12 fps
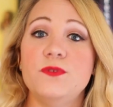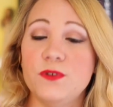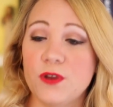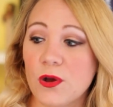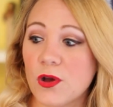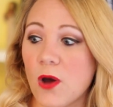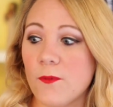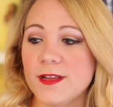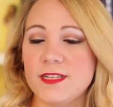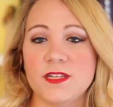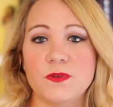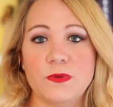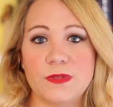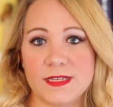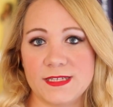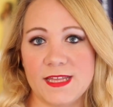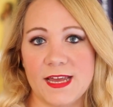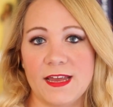you know, go into
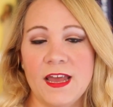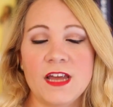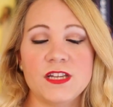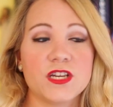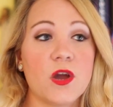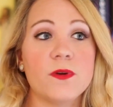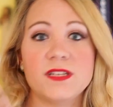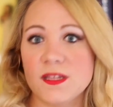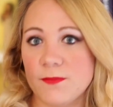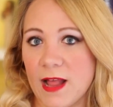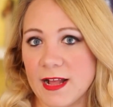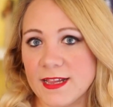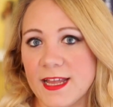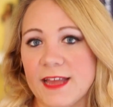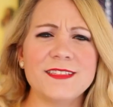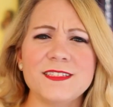this thing, to go into the Black Clan.